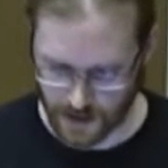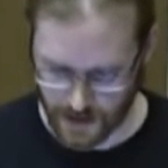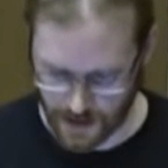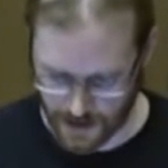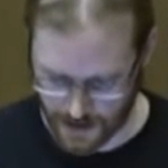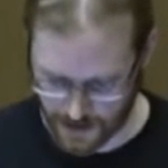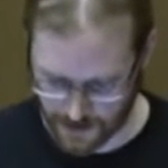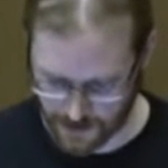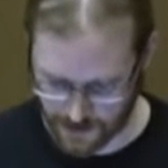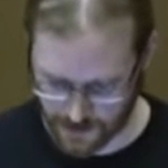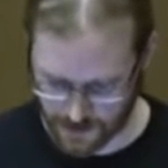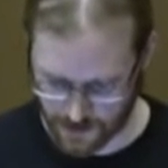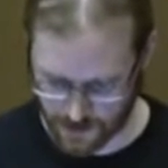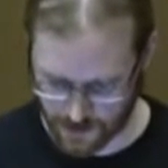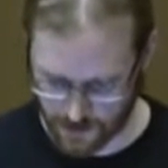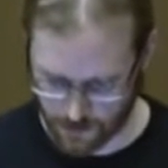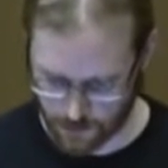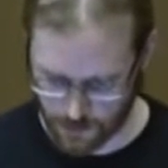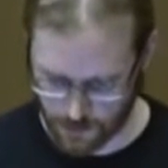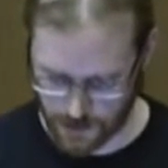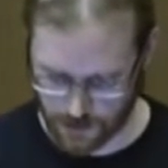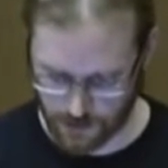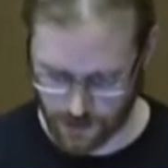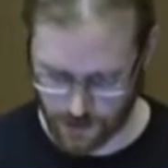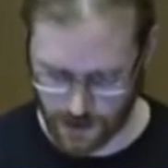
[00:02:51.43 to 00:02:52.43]
And
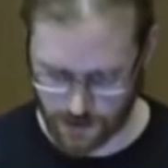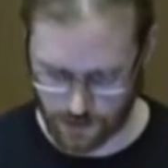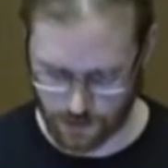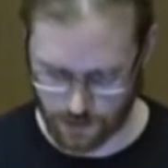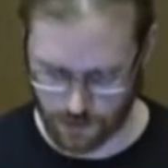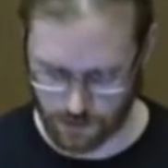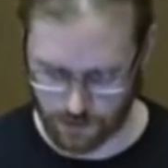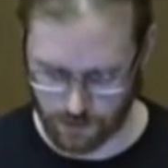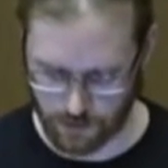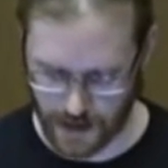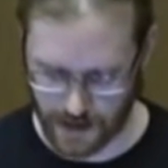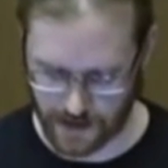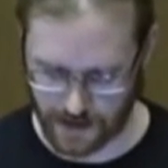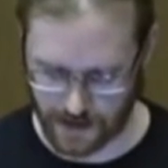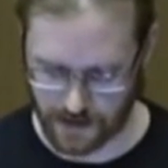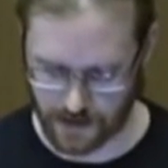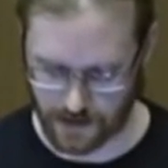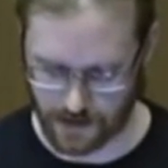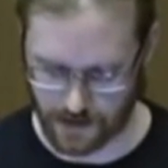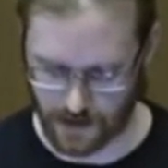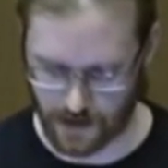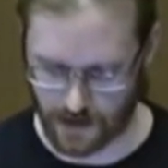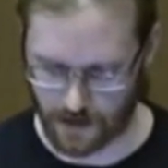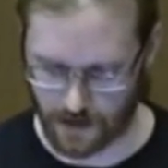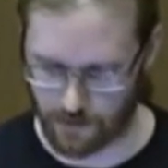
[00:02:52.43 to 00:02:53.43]
we try to make it
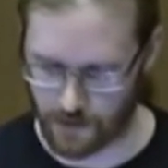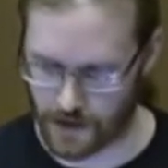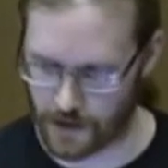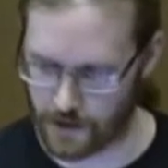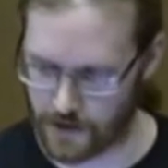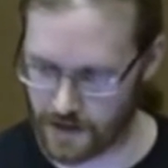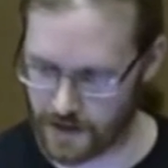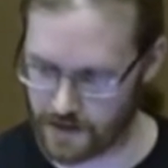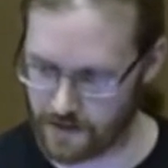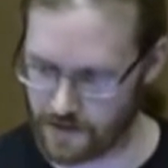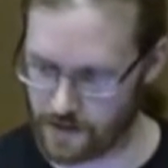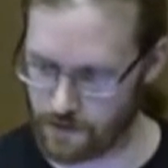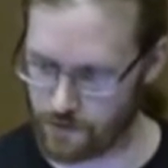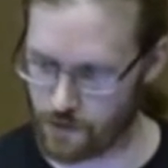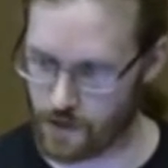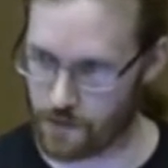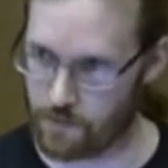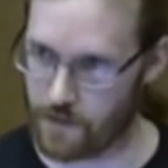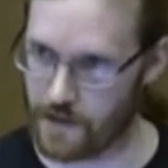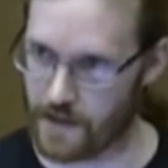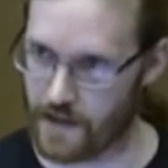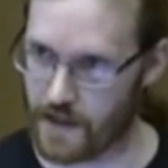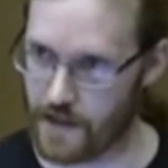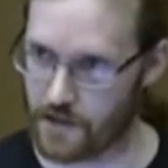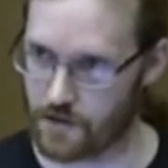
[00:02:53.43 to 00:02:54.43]
very easy for
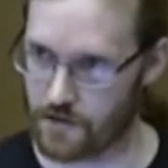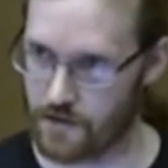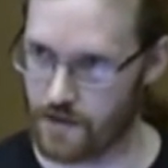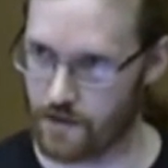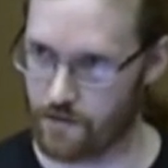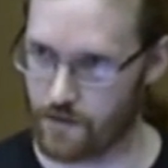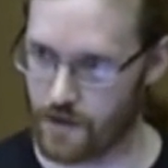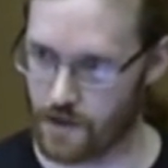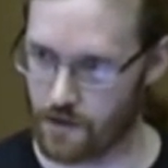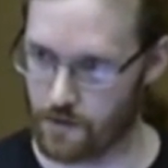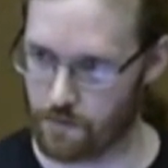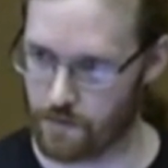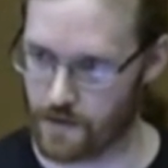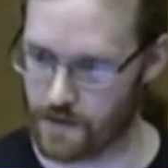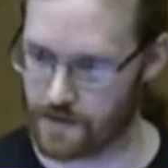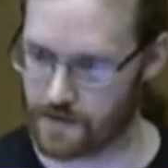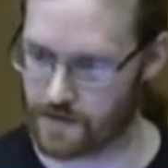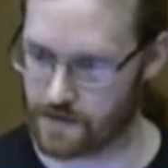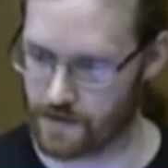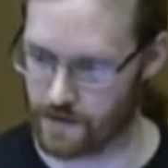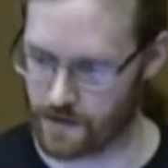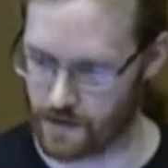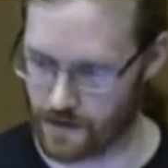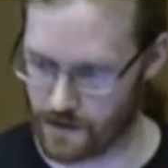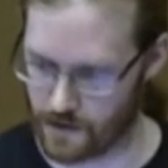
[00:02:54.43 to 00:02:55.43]
application
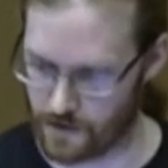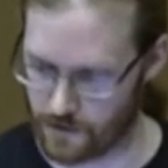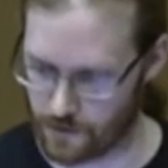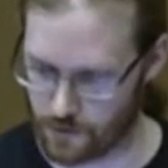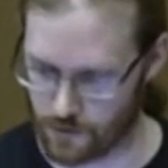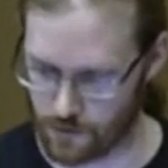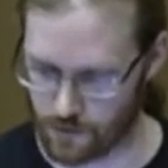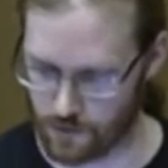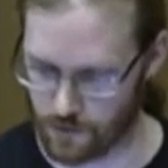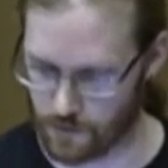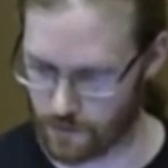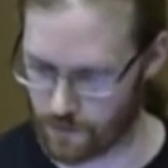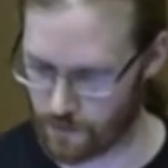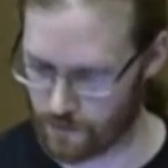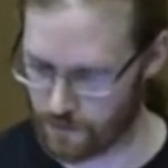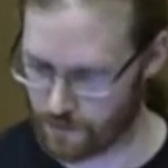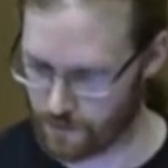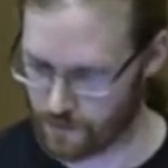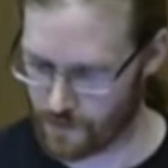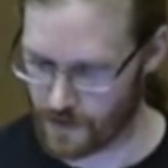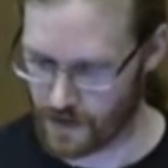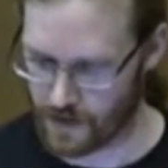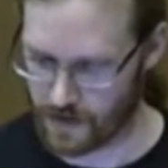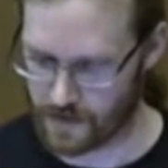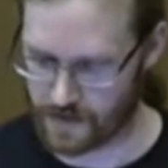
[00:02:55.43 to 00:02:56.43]
developers to
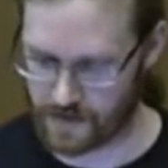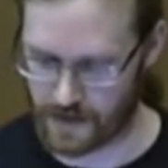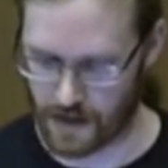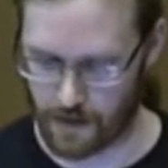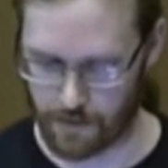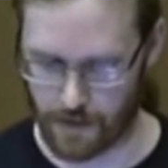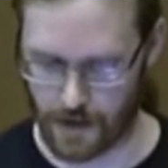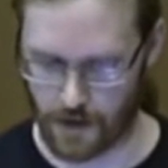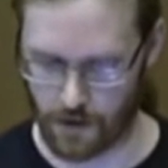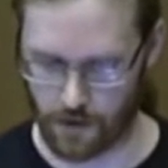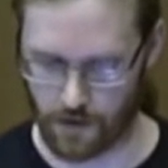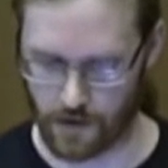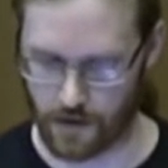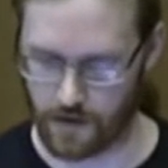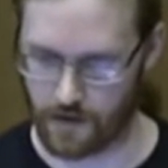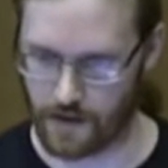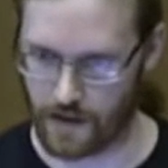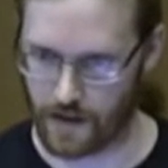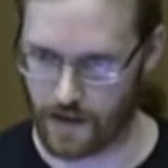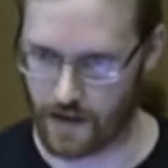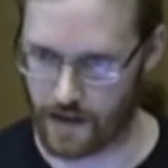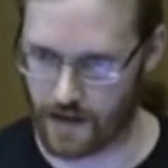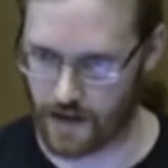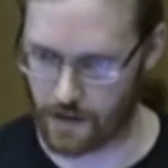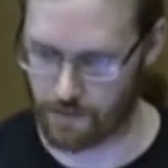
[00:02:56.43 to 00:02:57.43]

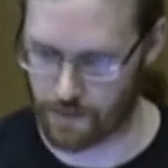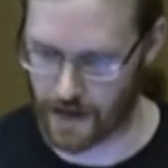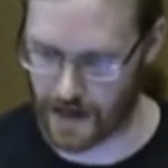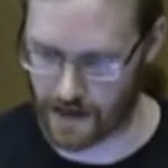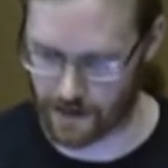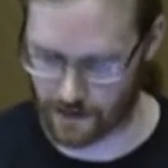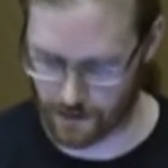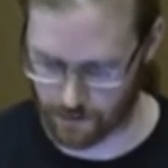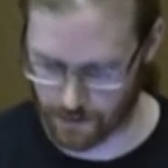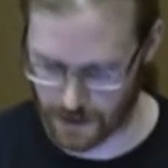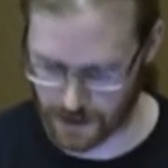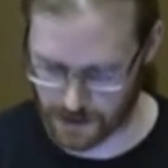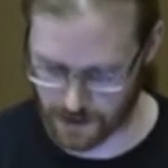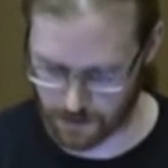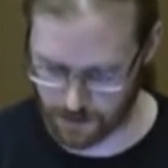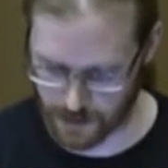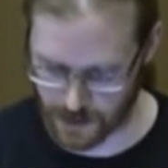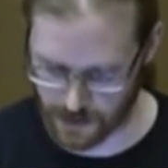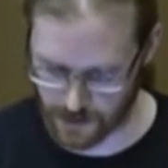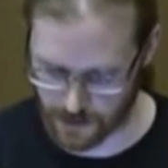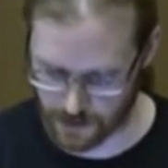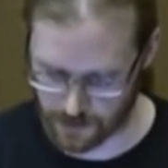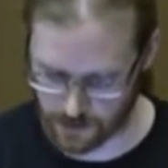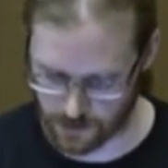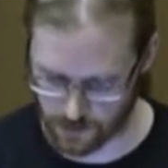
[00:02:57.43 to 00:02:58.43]
somehow handle
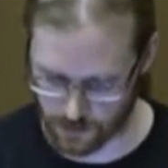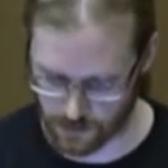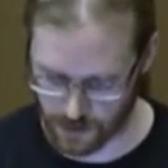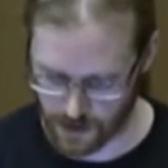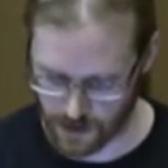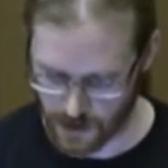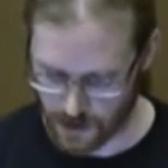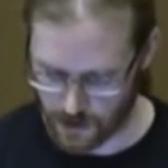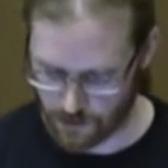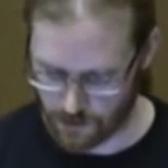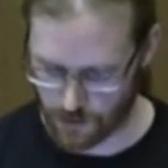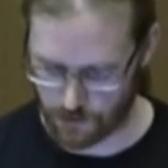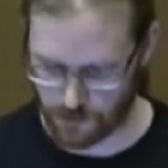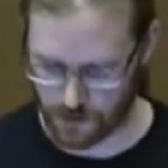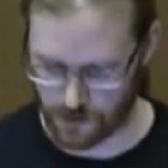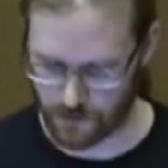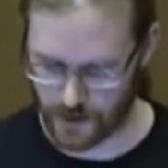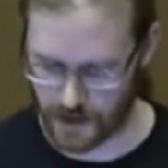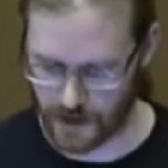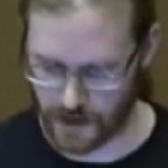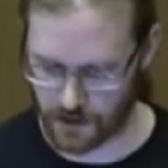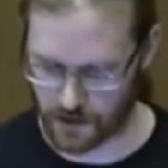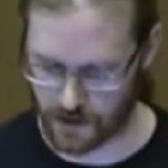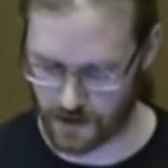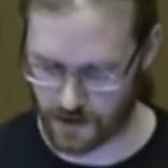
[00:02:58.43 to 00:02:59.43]
multimedia. So we have a
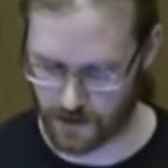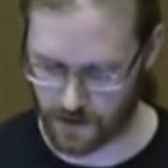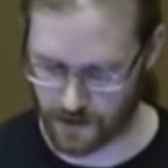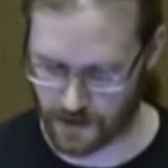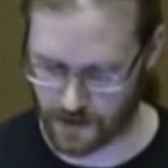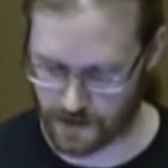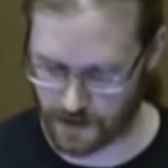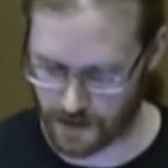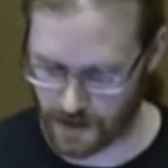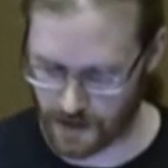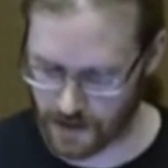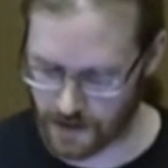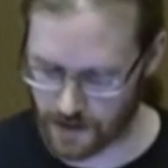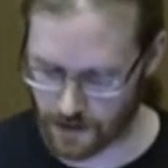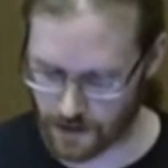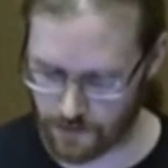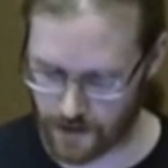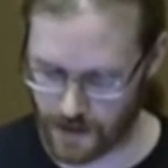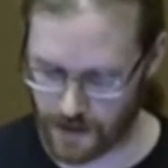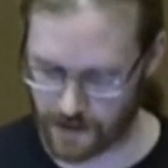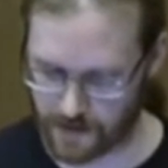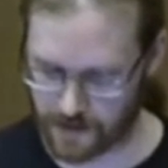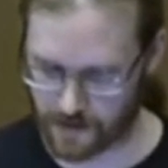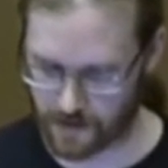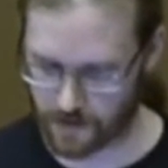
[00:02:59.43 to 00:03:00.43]
very generic
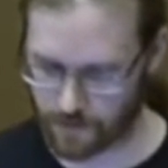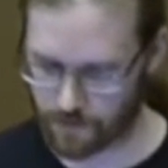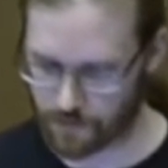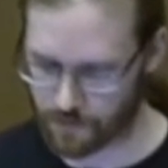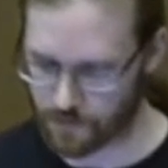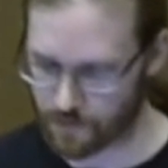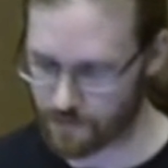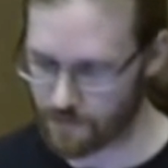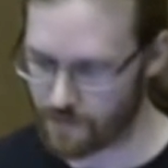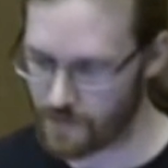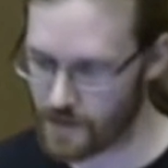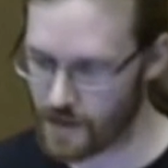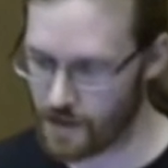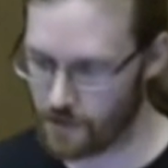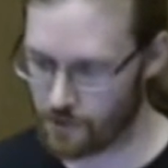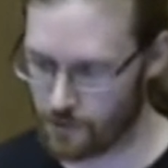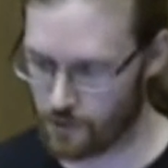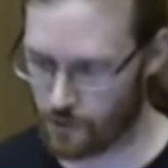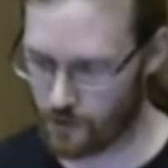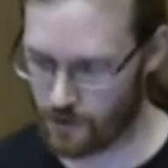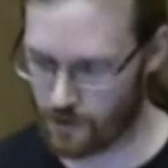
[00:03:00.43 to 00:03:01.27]
interface to